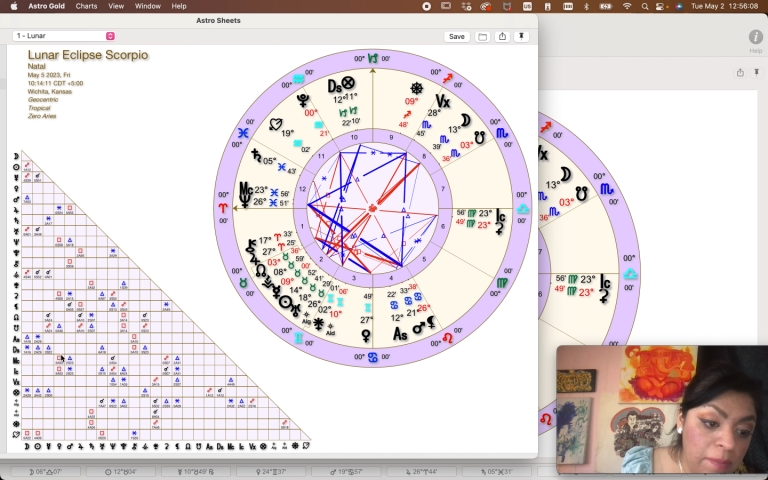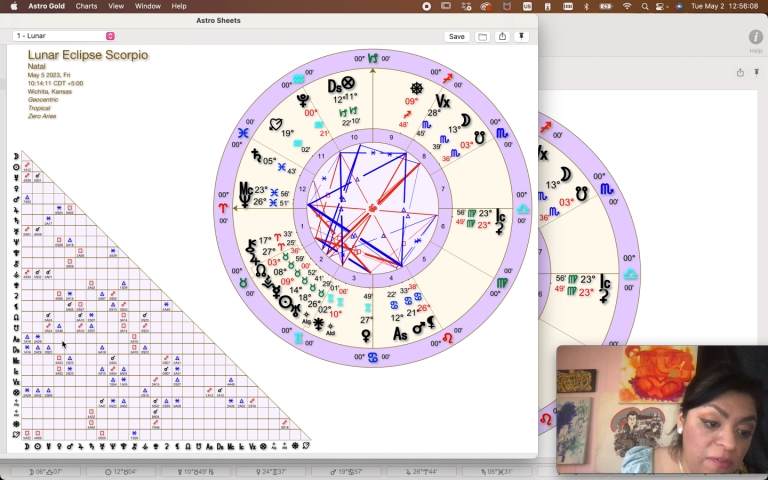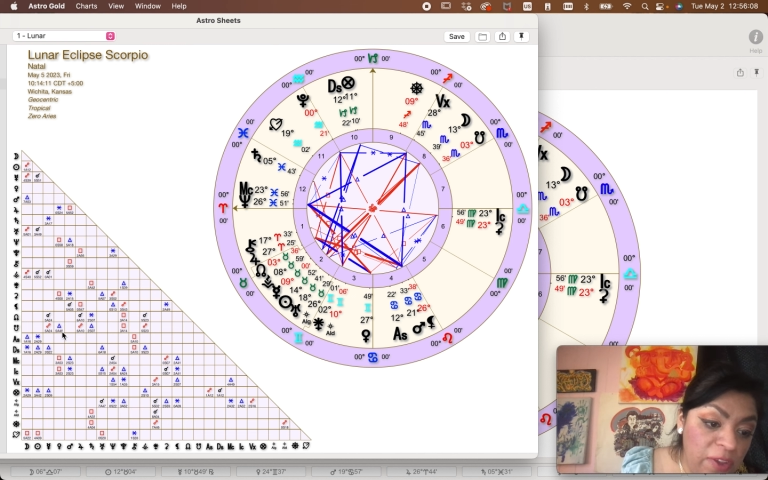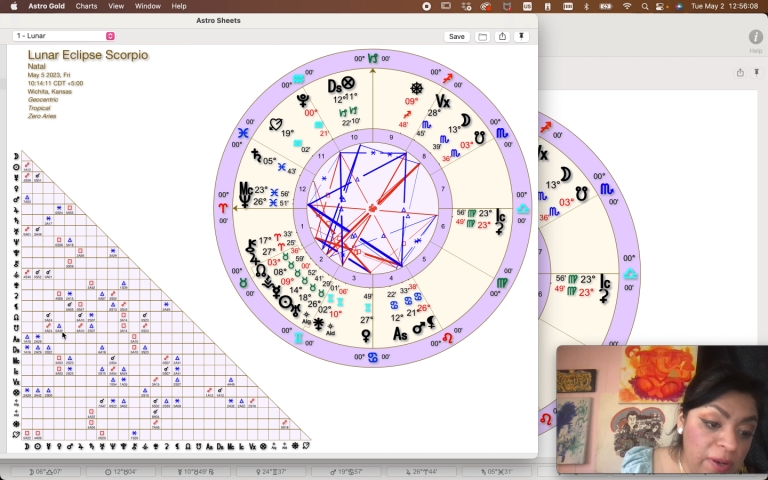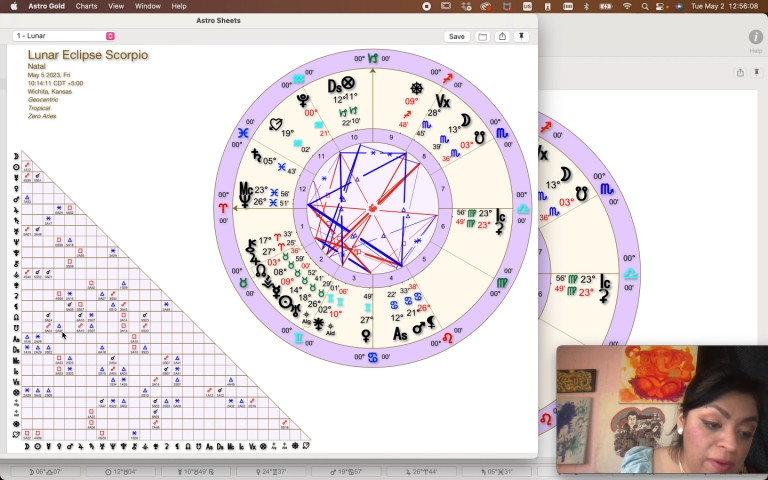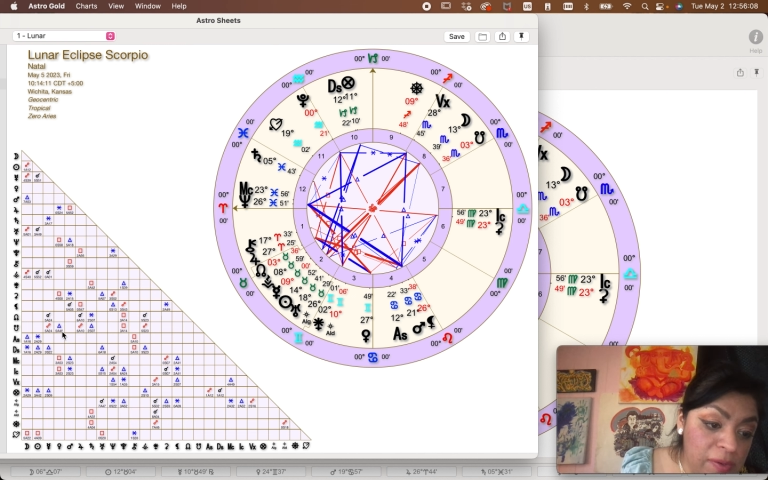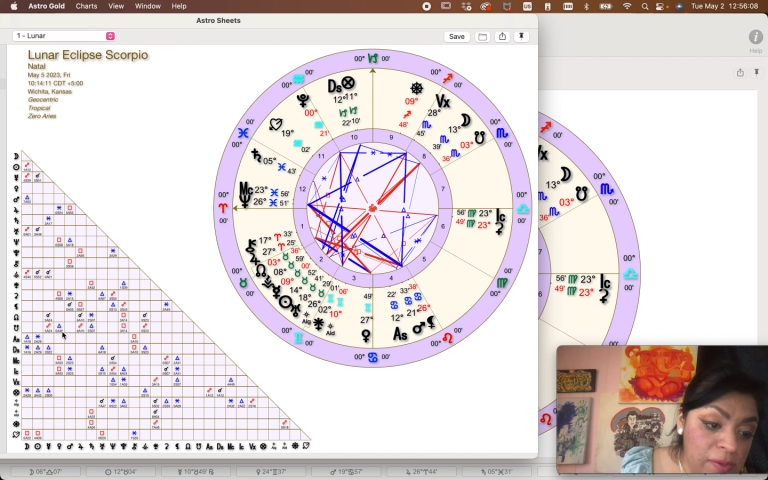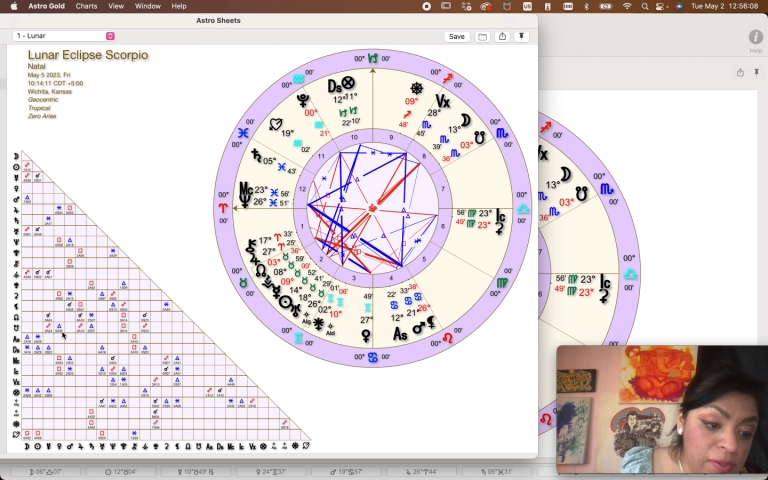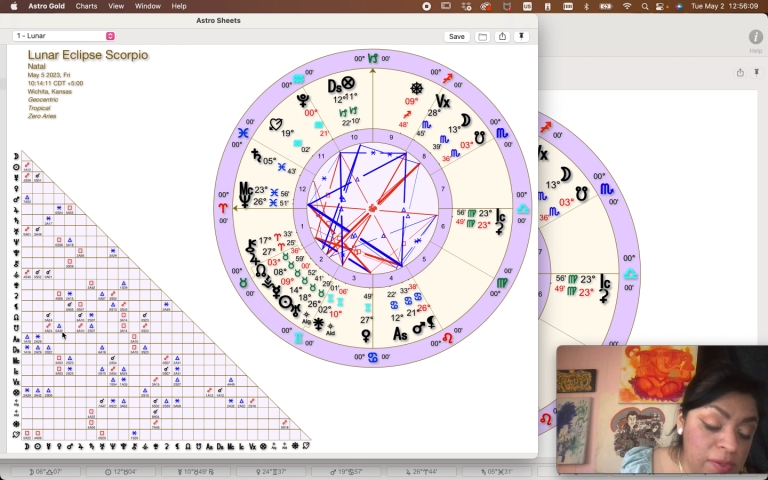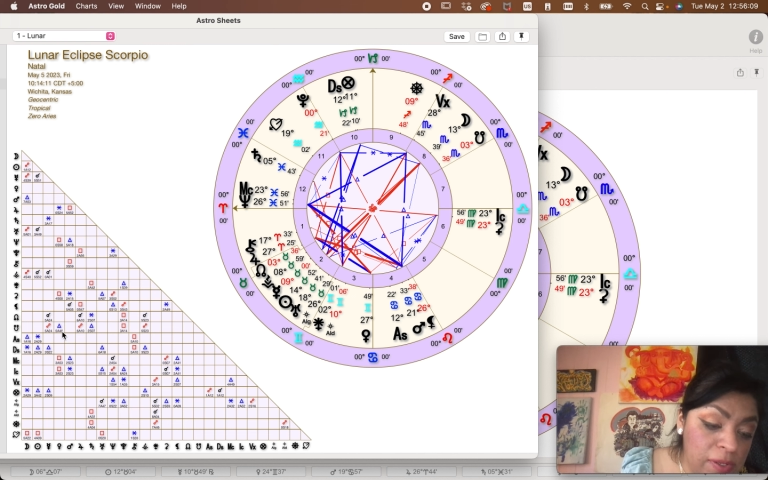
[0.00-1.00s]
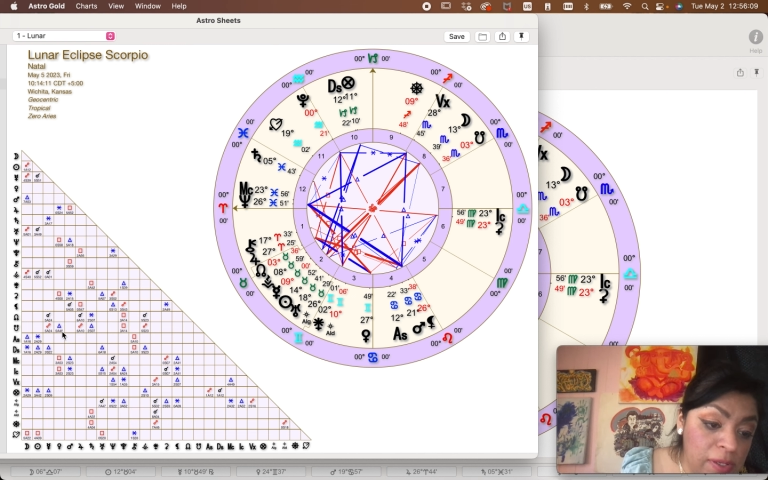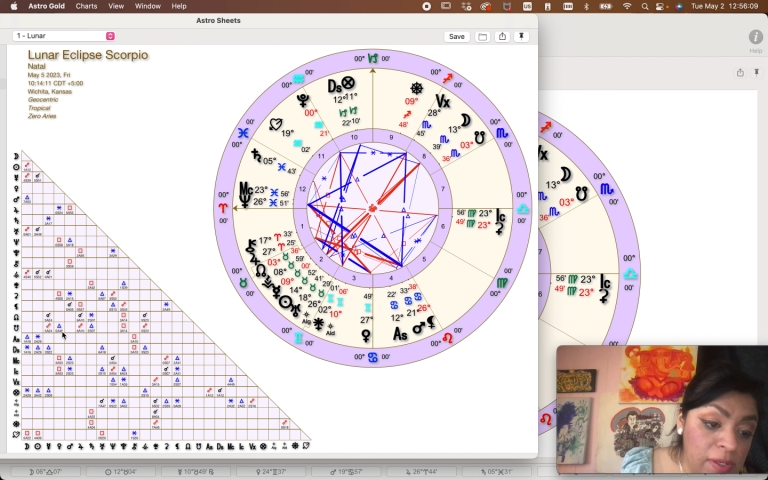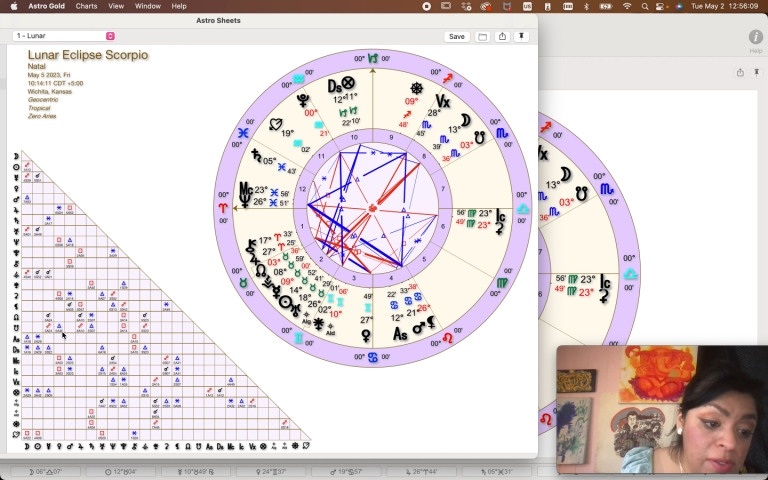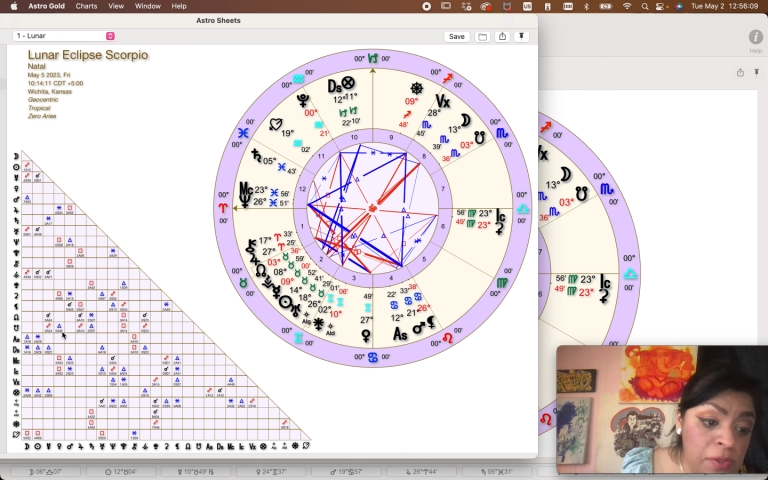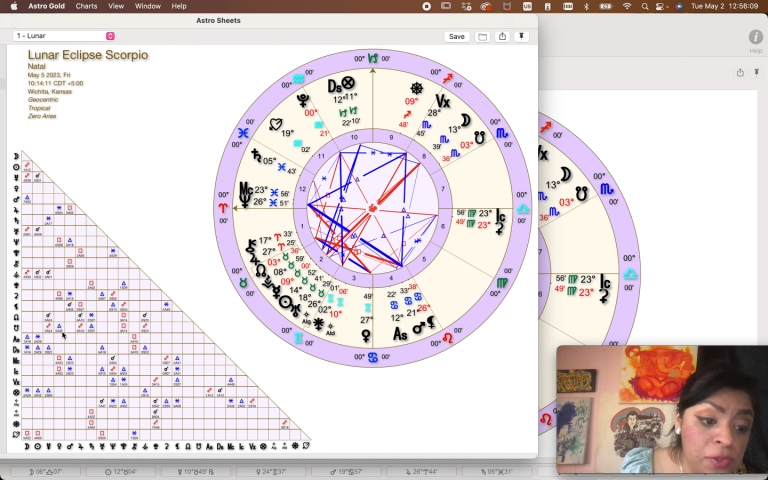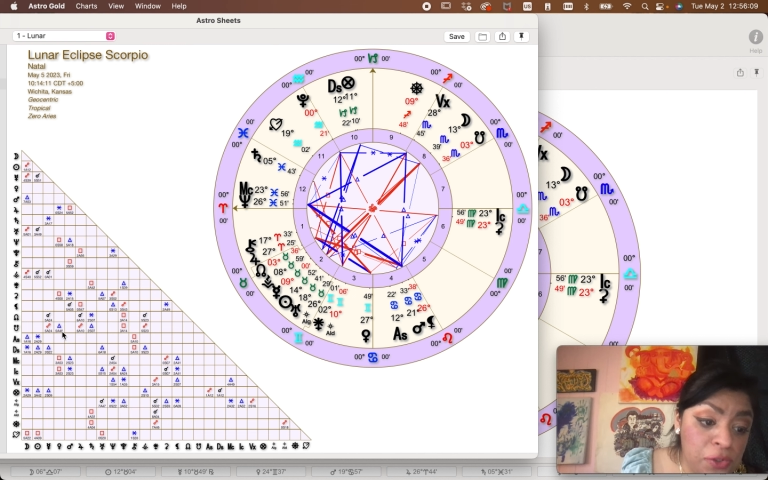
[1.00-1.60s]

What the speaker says: Venus is